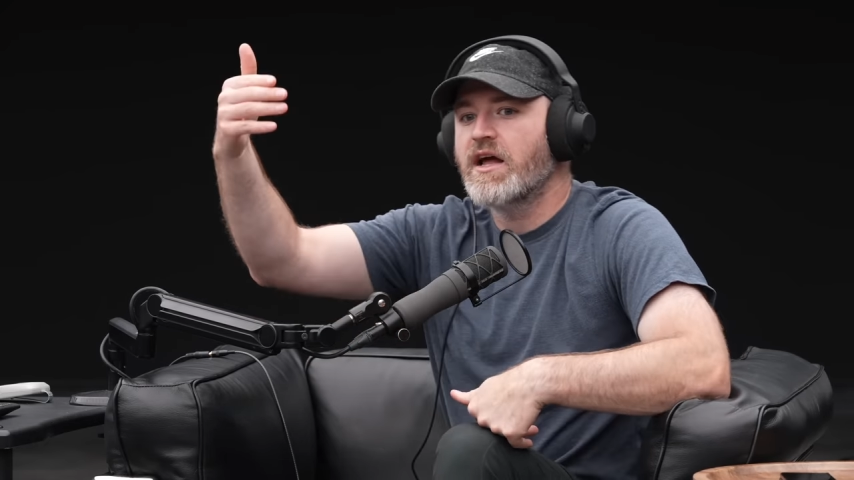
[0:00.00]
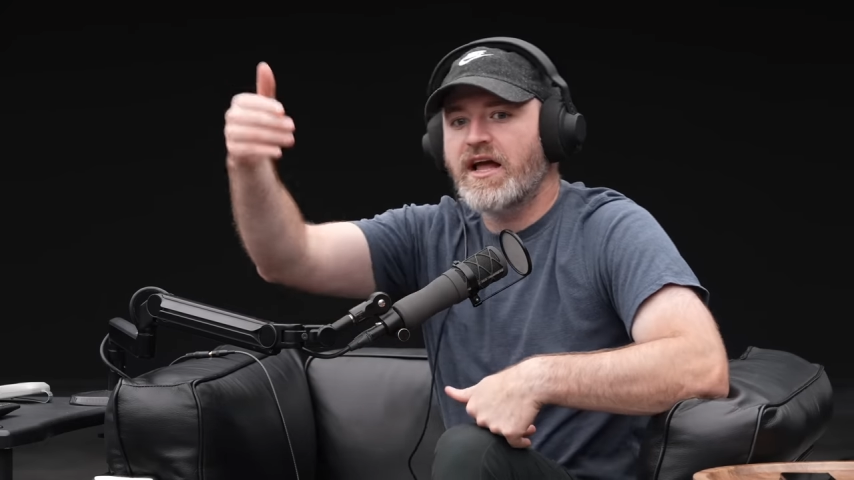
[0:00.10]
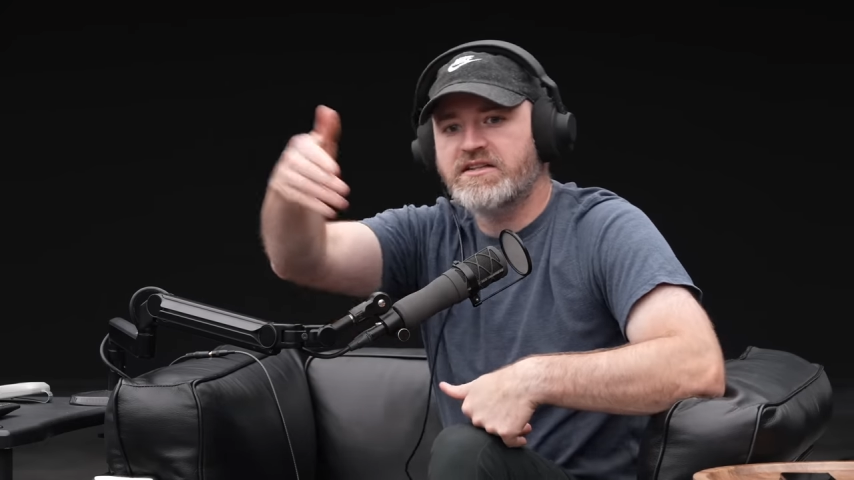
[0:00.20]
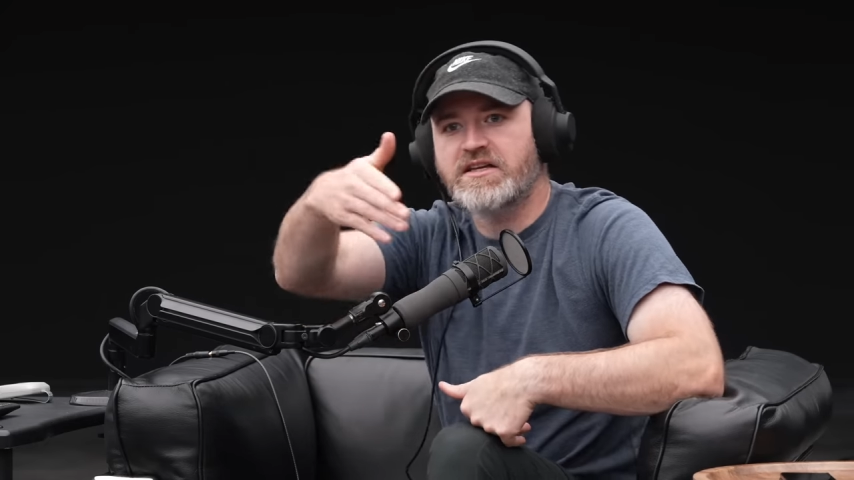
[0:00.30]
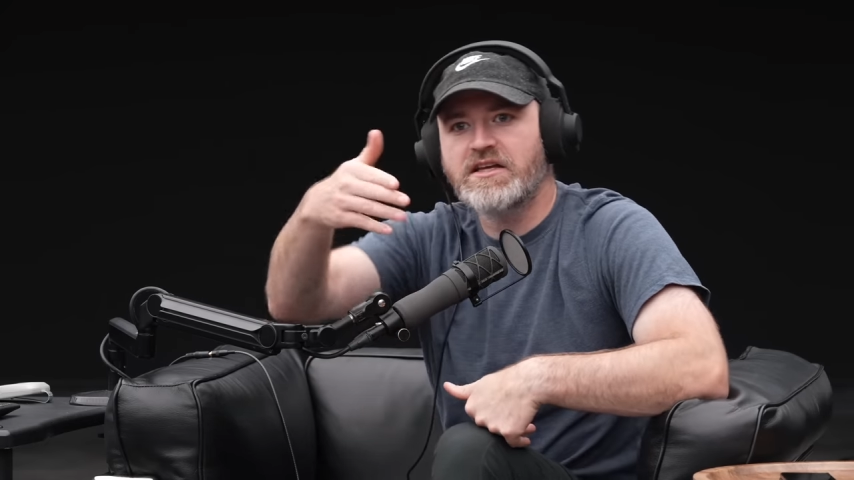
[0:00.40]

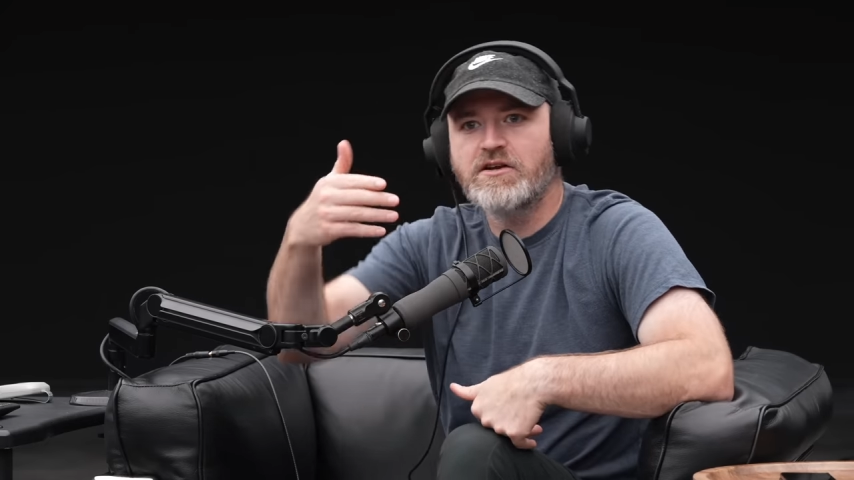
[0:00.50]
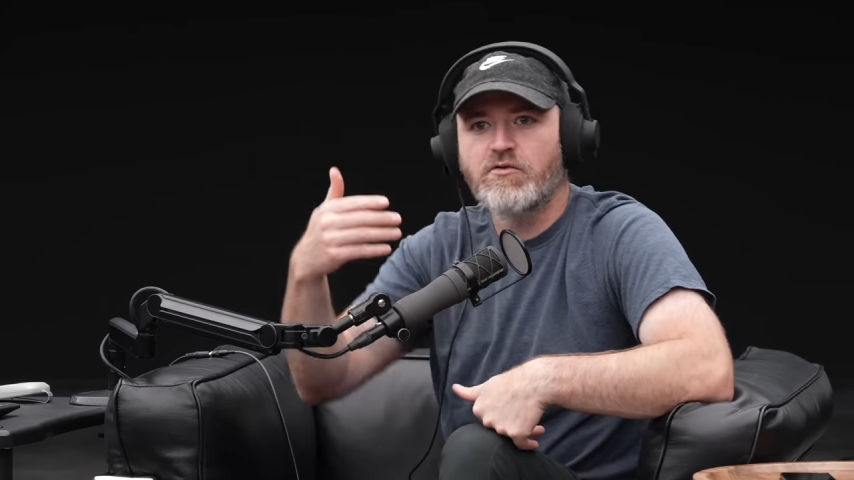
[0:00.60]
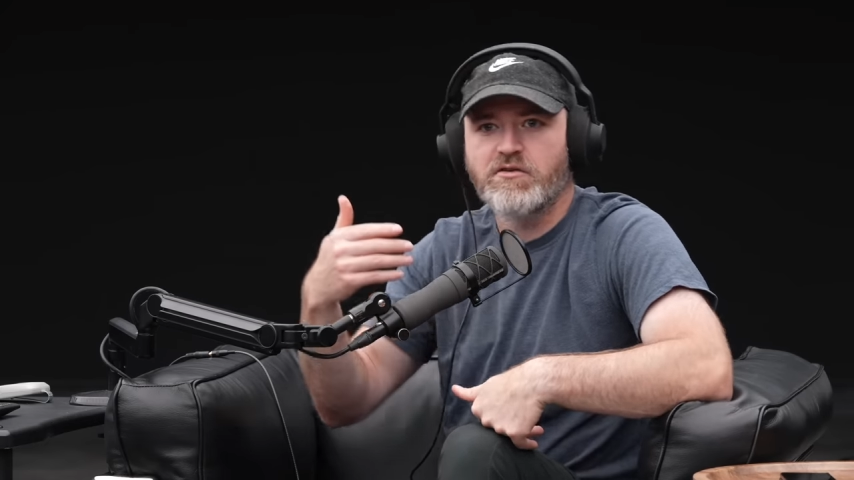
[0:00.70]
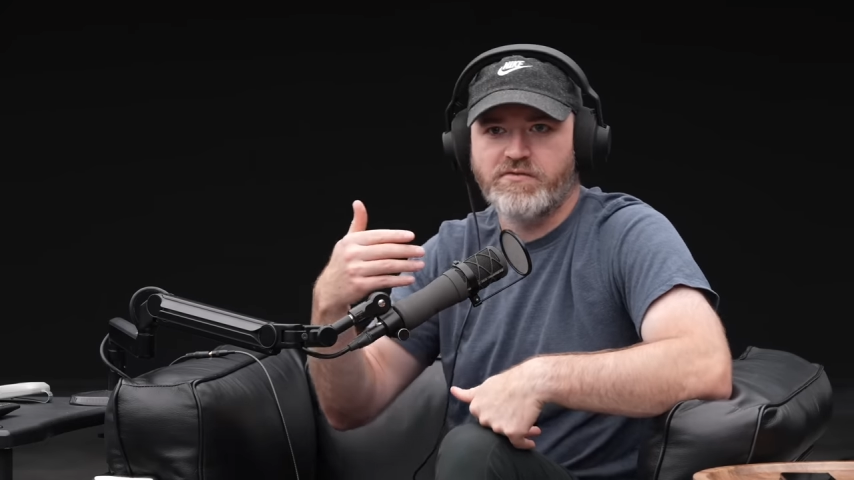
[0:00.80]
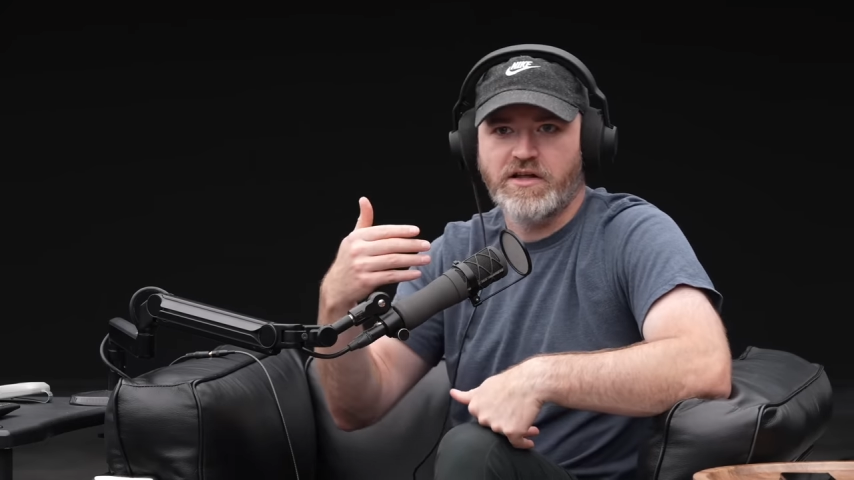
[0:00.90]
at the
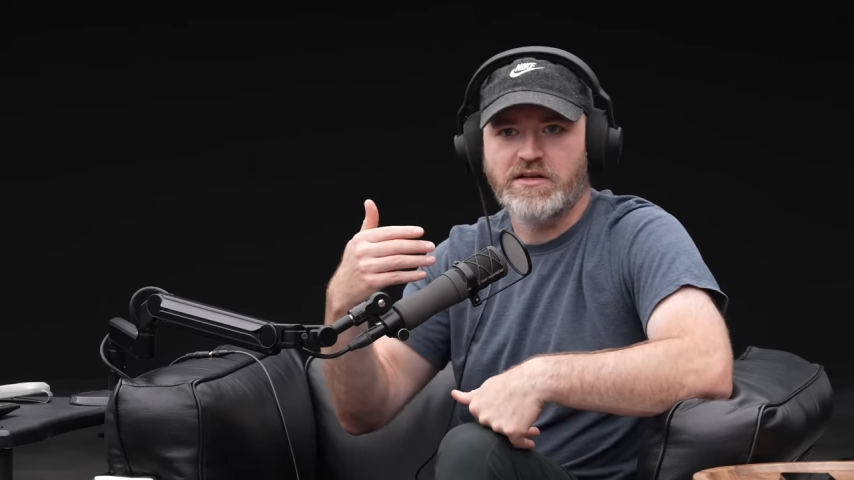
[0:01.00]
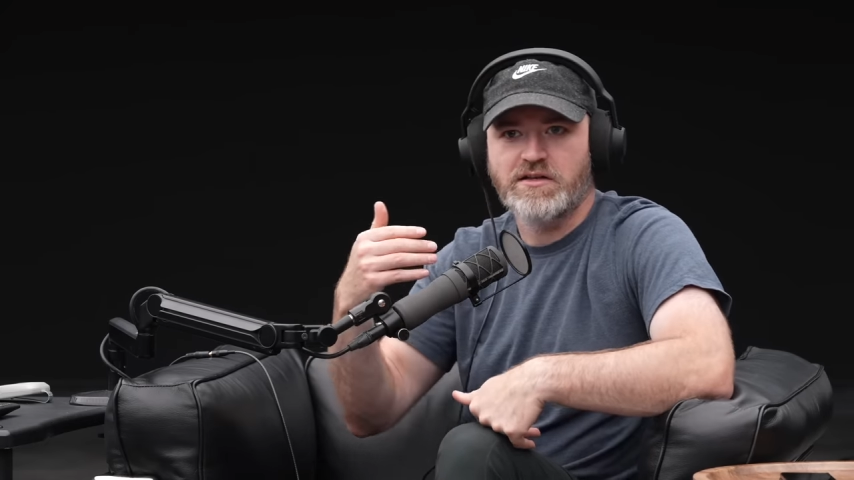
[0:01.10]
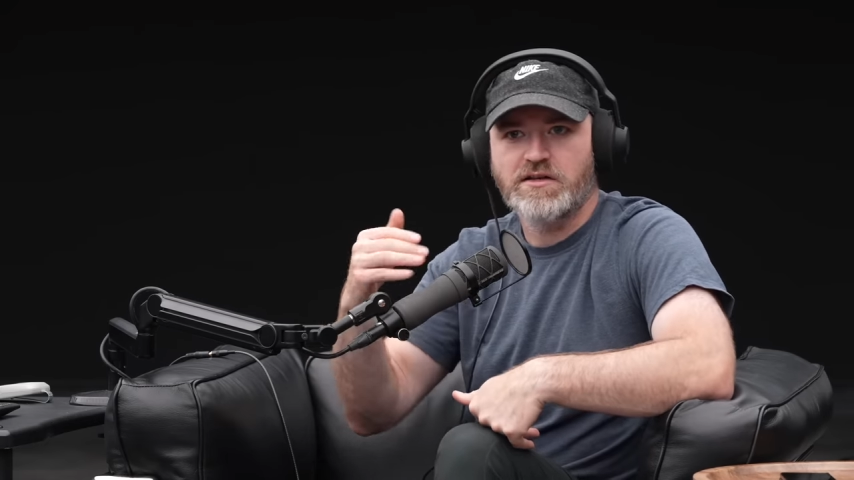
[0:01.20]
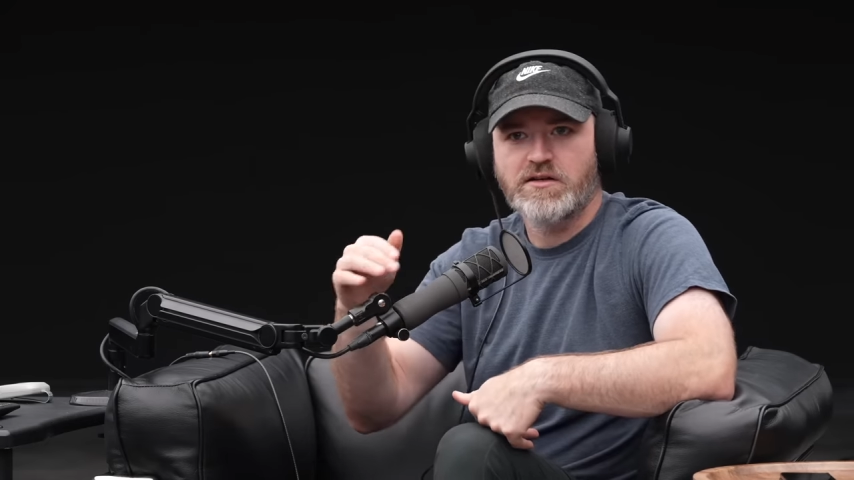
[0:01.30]
keynote event